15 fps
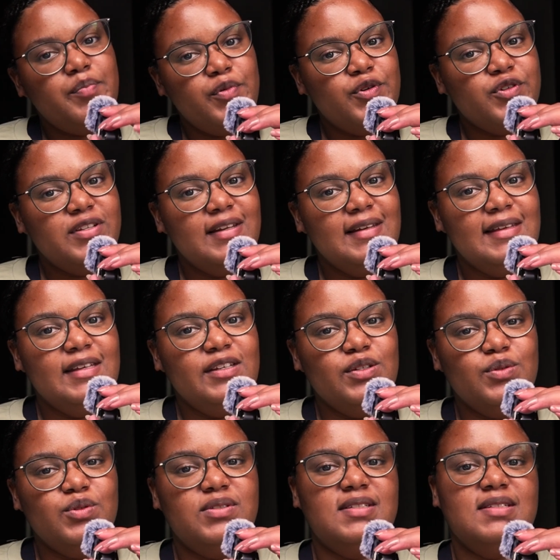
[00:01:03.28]
personally
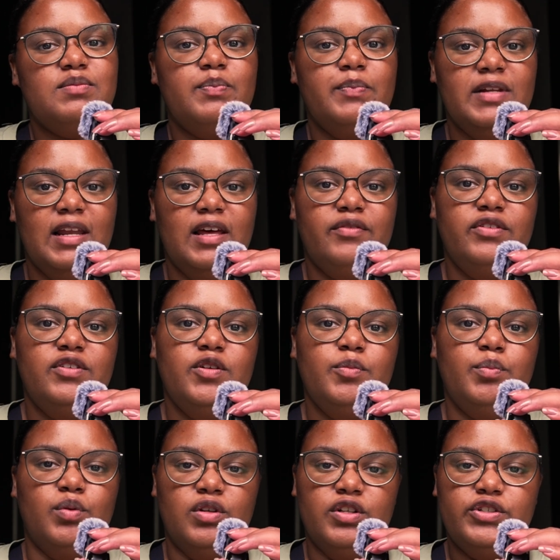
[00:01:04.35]
use this lavender
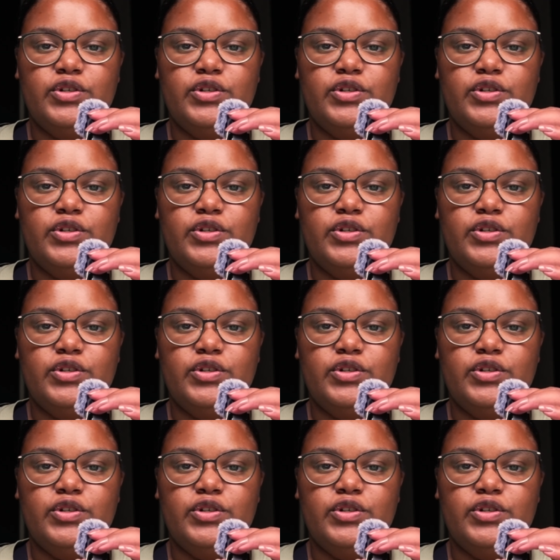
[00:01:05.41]
bullet